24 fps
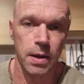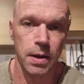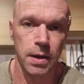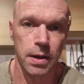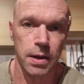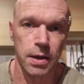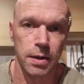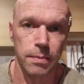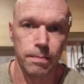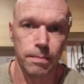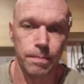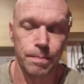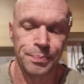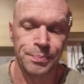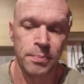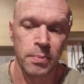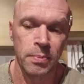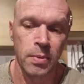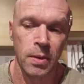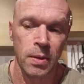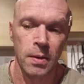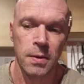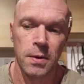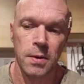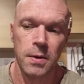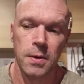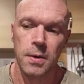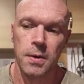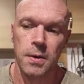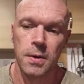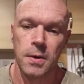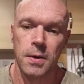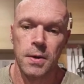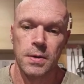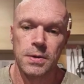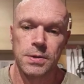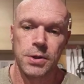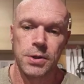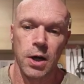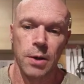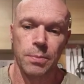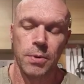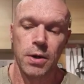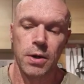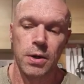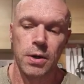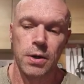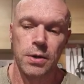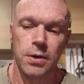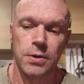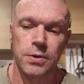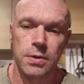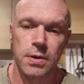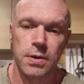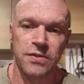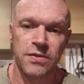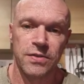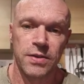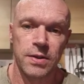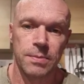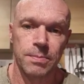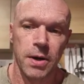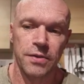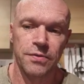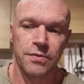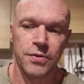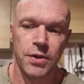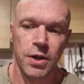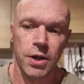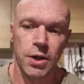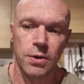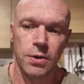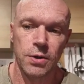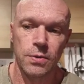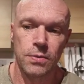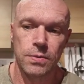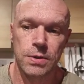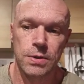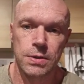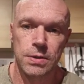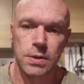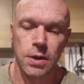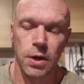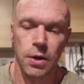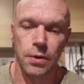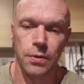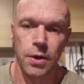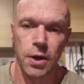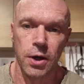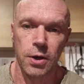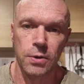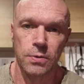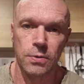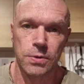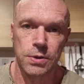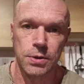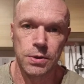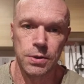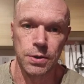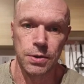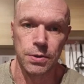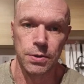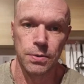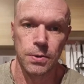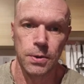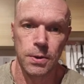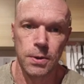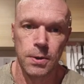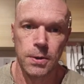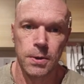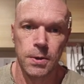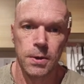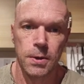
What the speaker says: So I'm going to give you my views on those two.